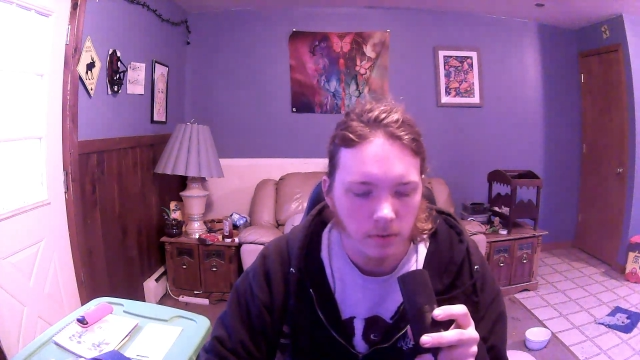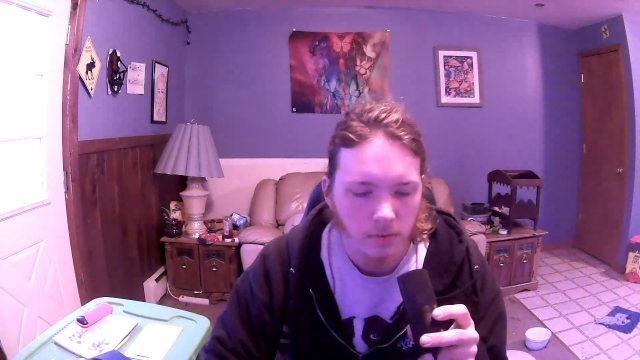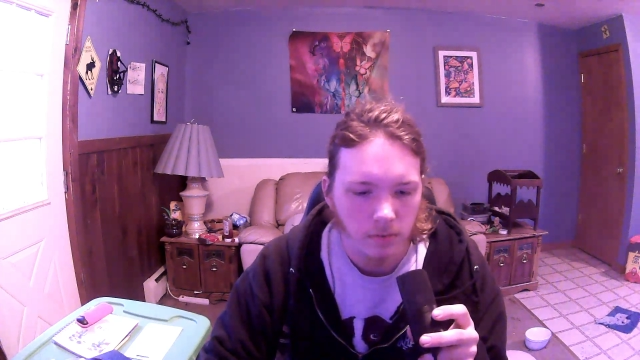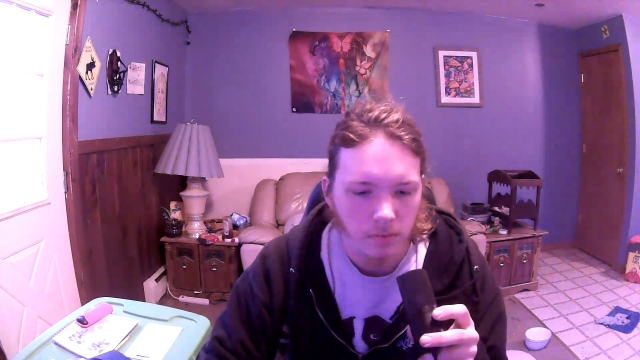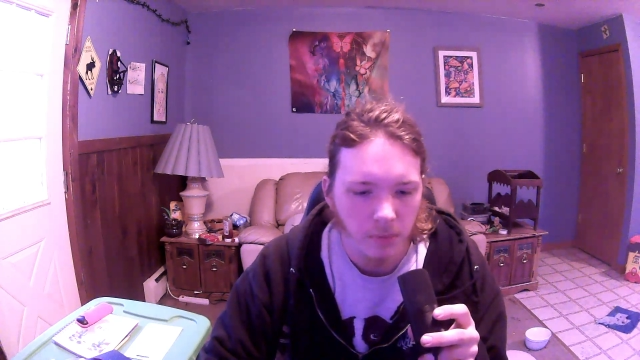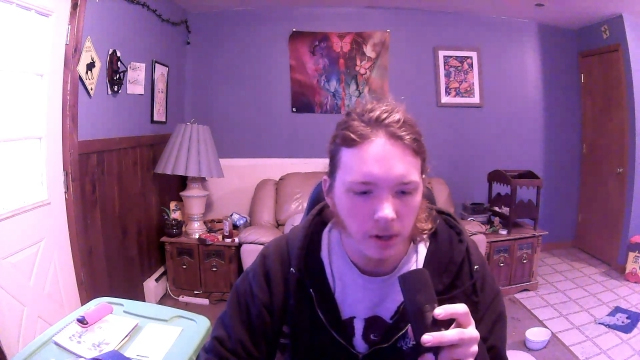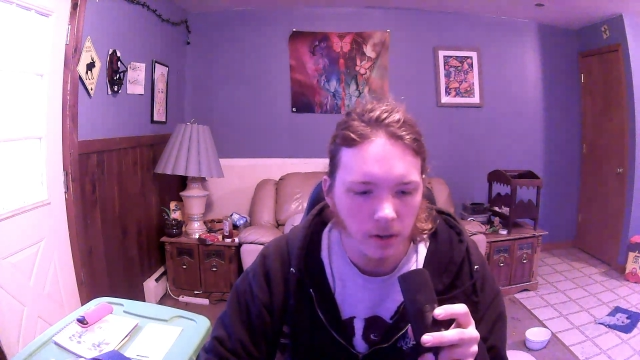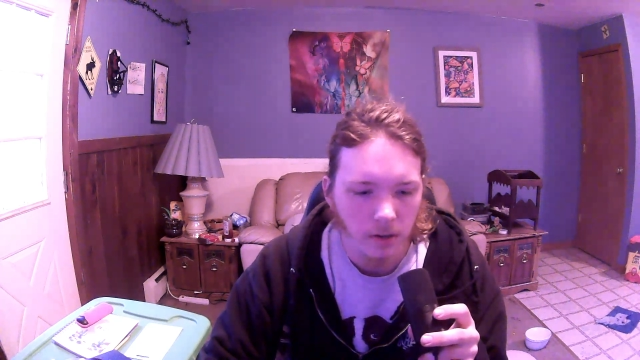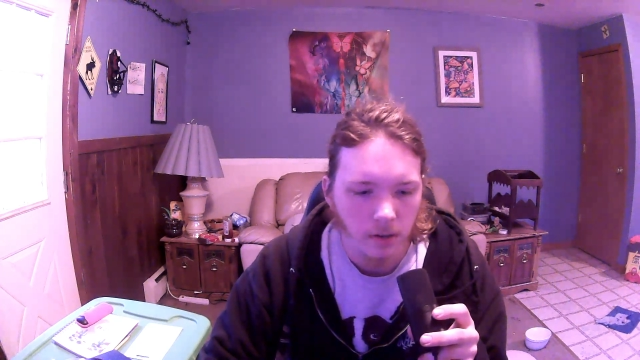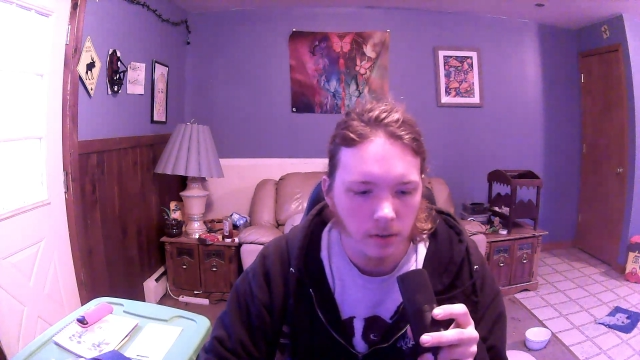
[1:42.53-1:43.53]

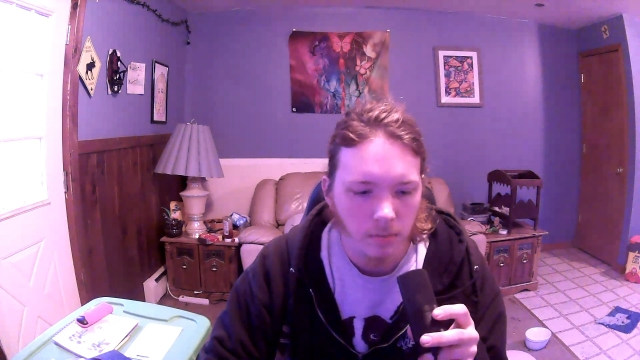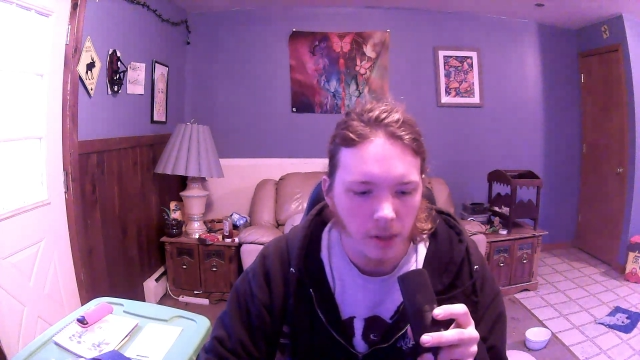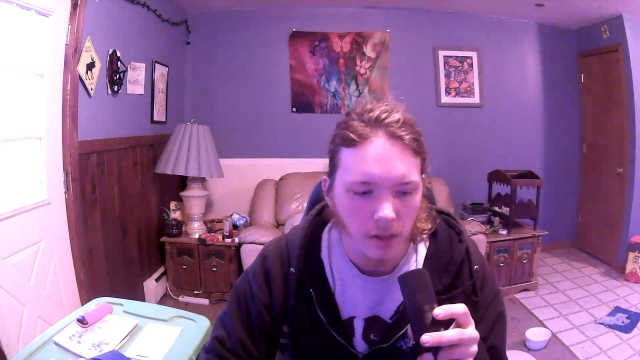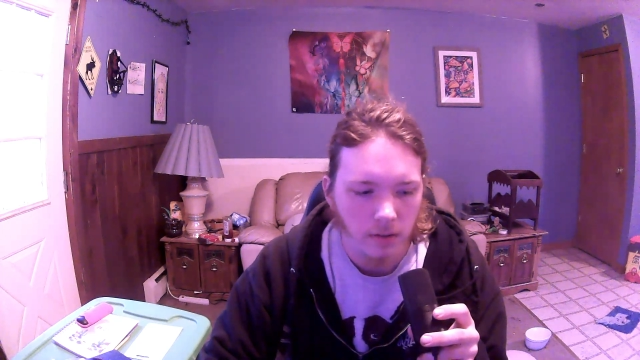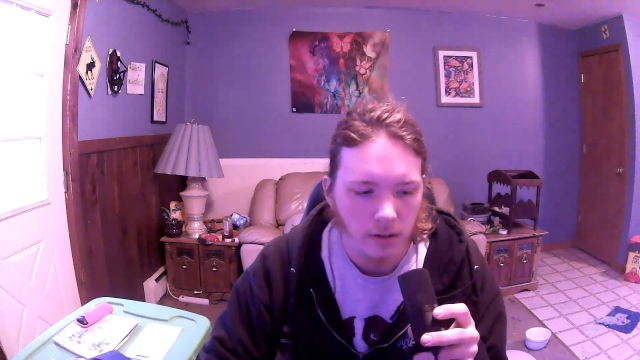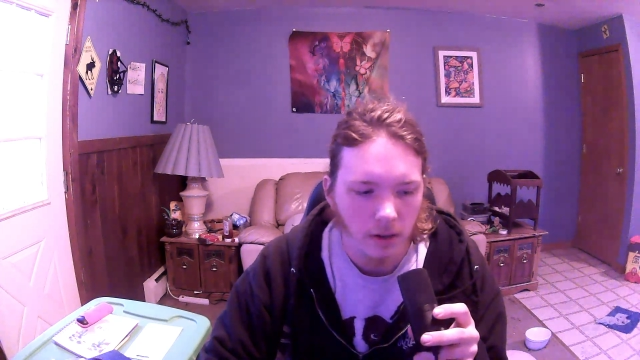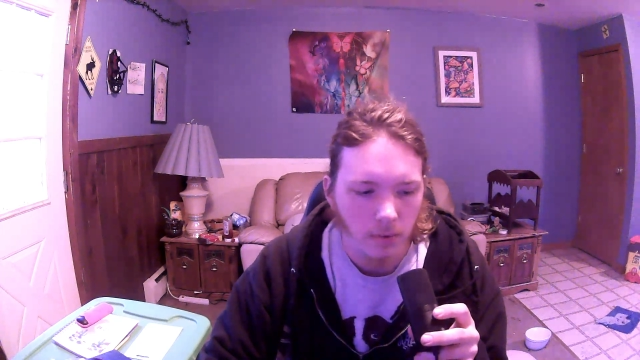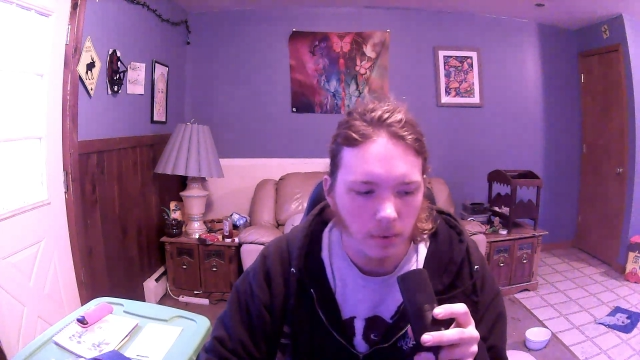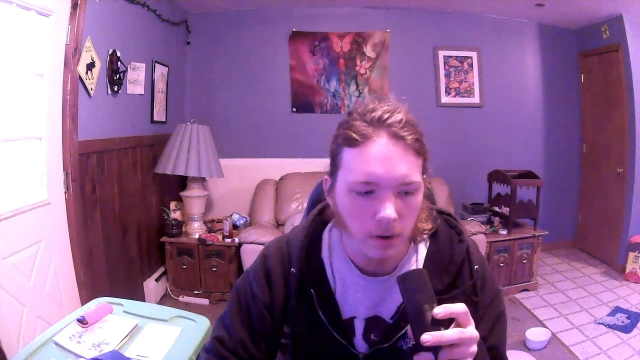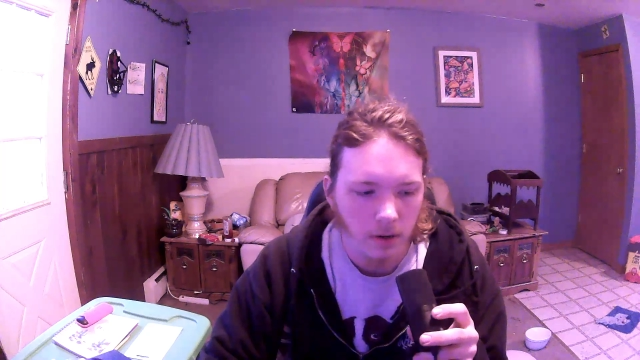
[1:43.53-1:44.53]
but basically
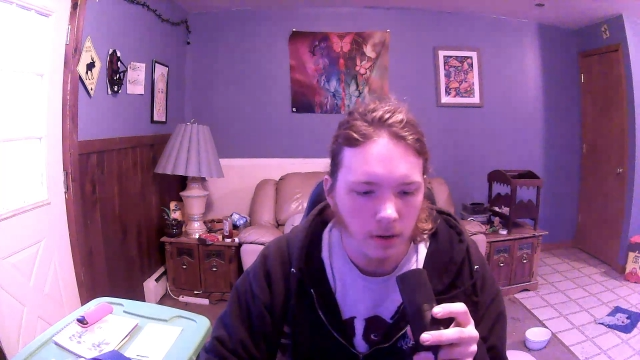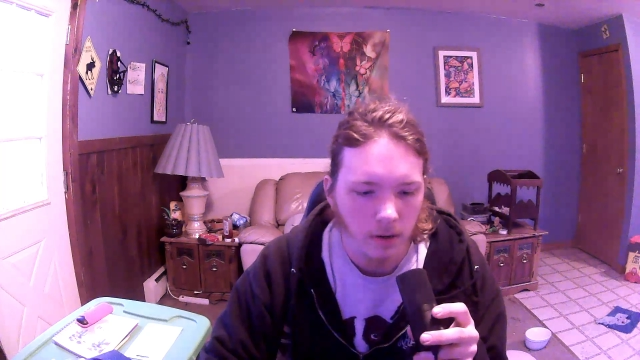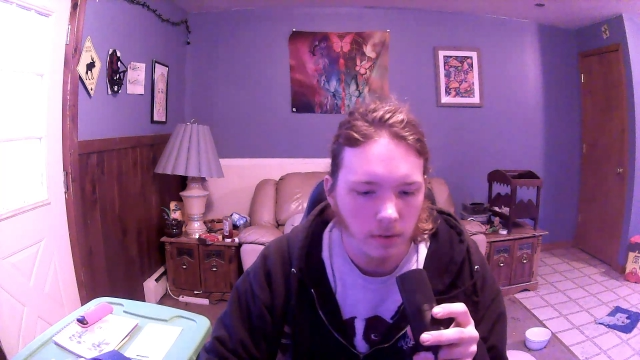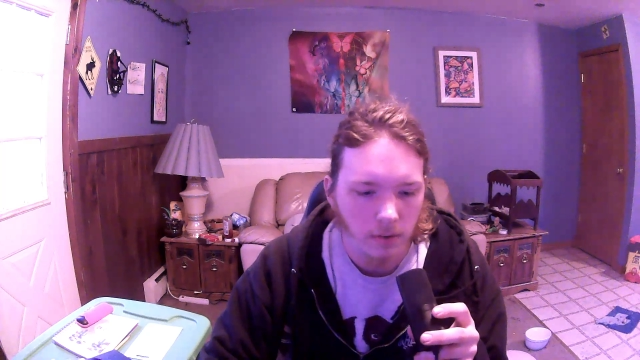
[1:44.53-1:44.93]
one